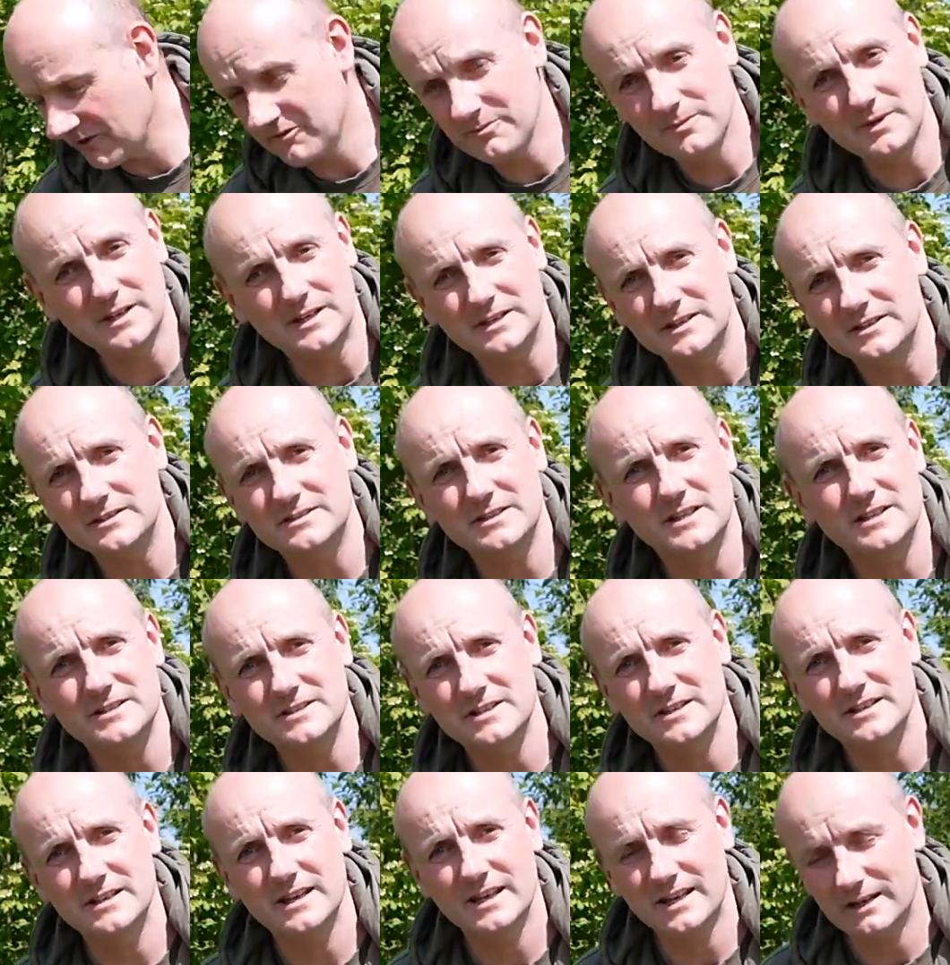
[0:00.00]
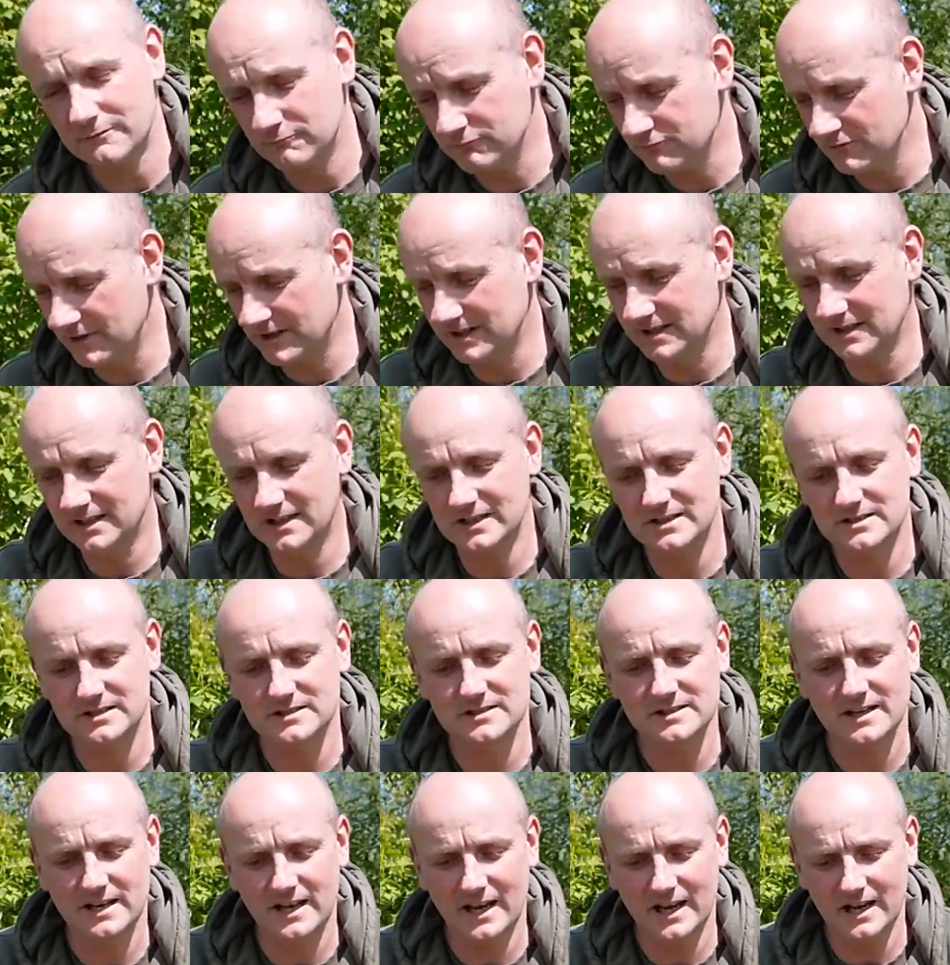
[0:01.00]
of them is a really easy
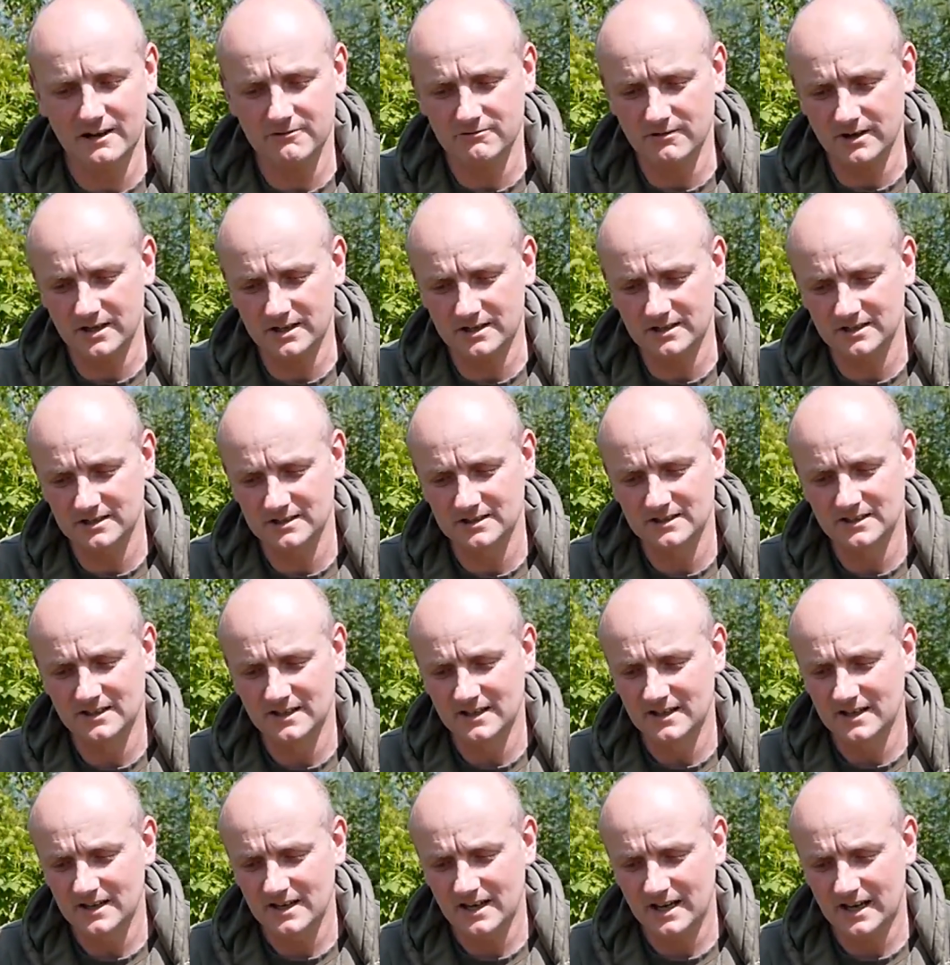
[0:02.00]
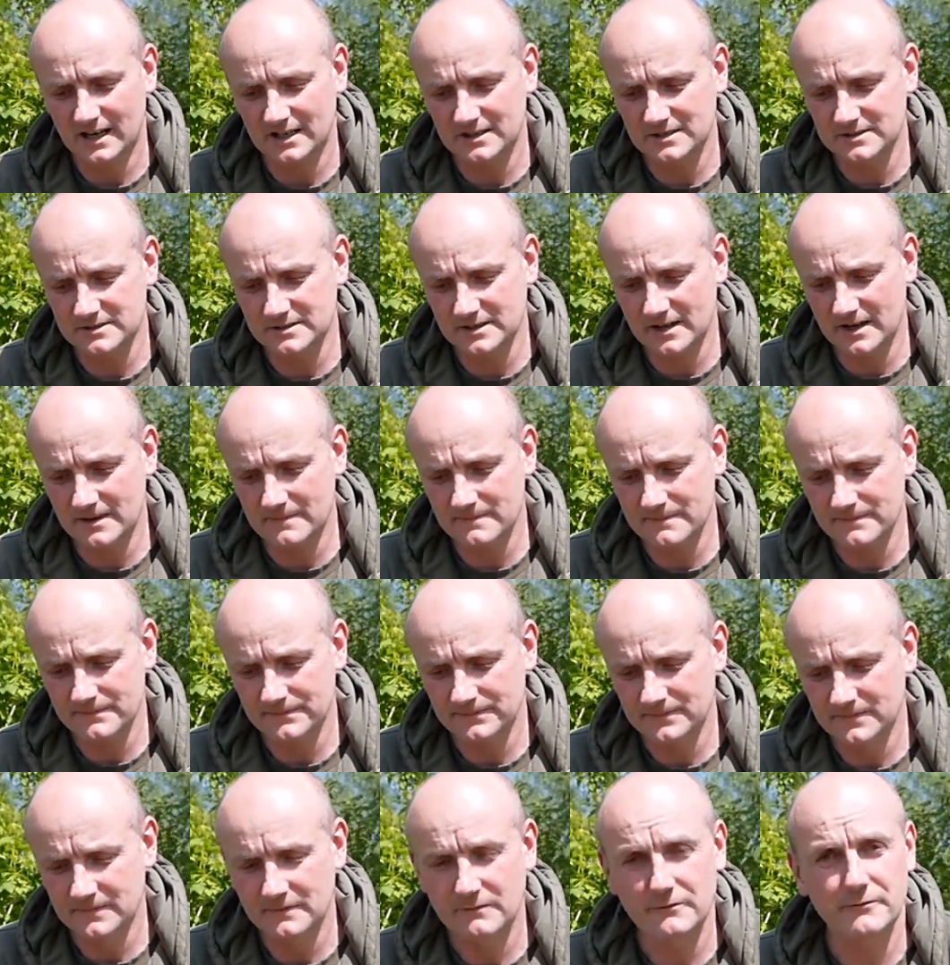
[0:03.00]
to hair rig, and
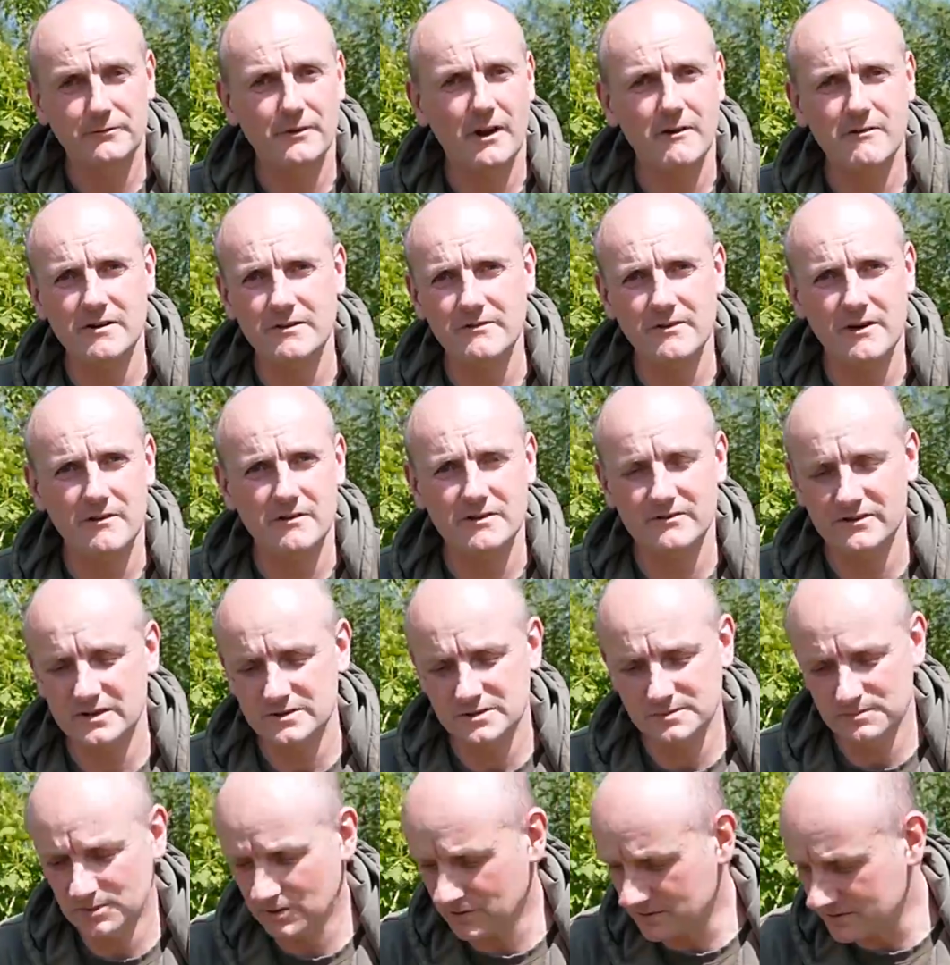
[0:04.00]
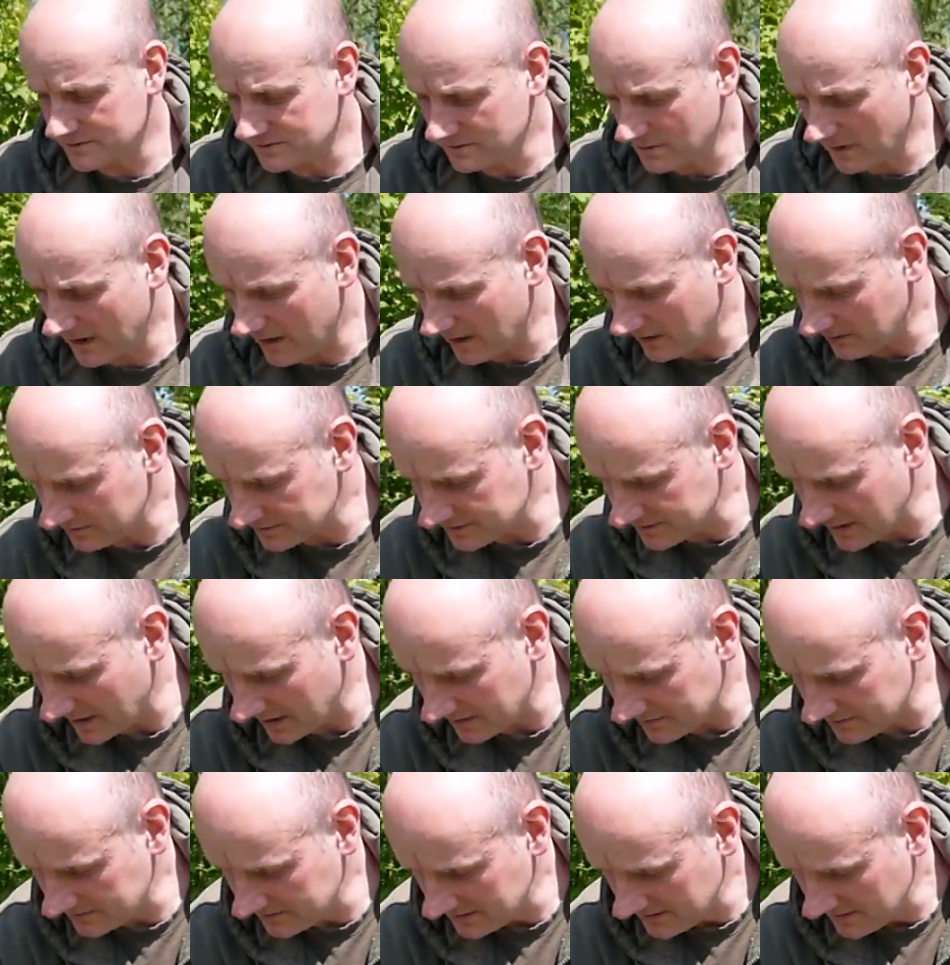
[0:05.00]
very, very visible as well.
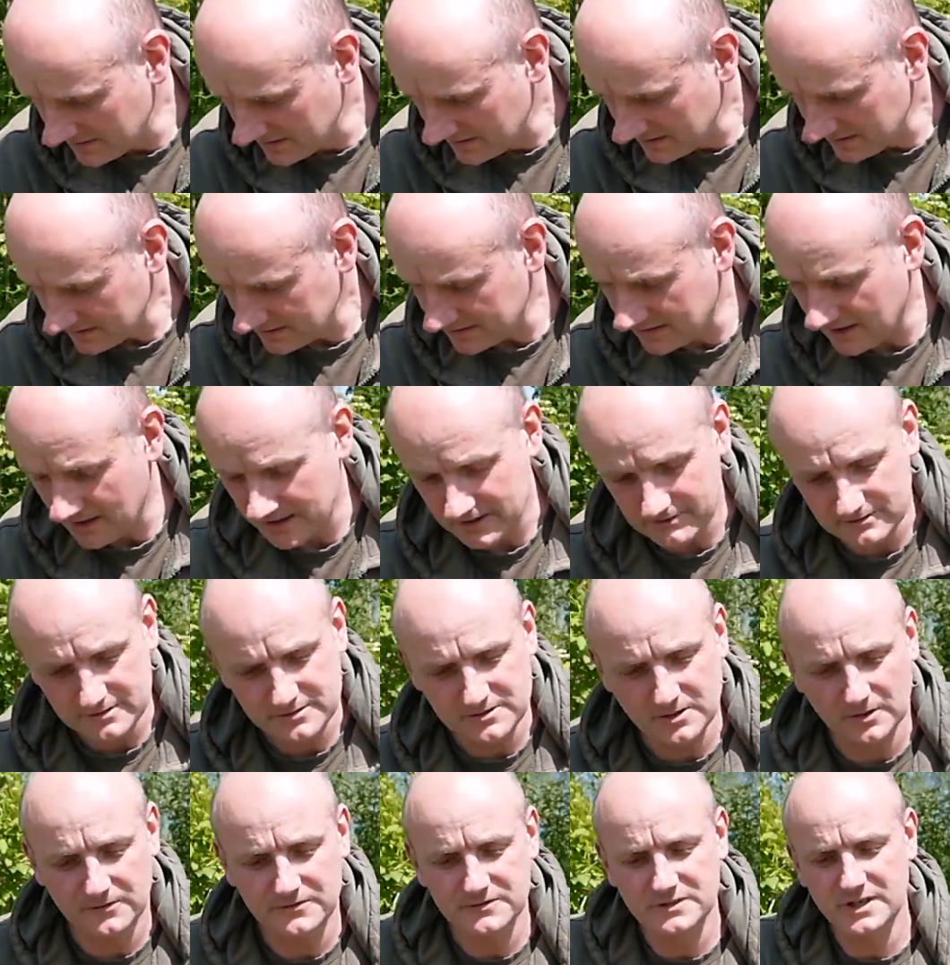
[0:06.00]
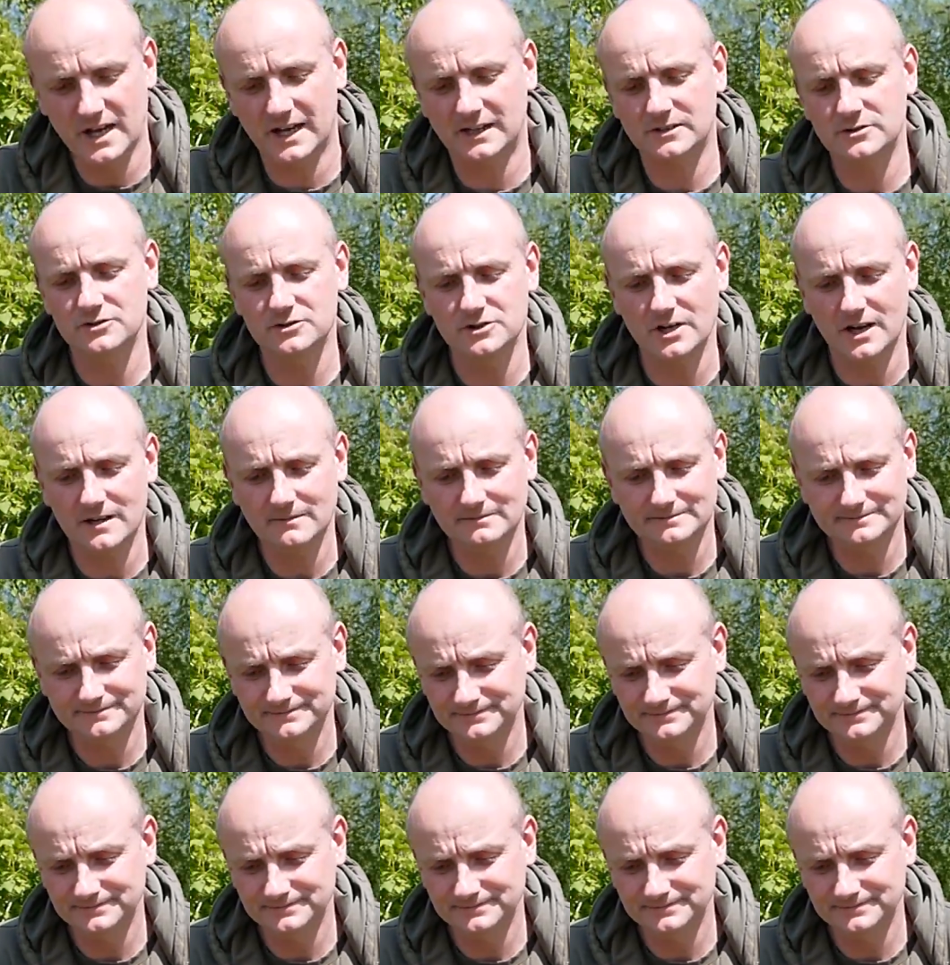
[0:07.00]
So, you know, they're a soft texture,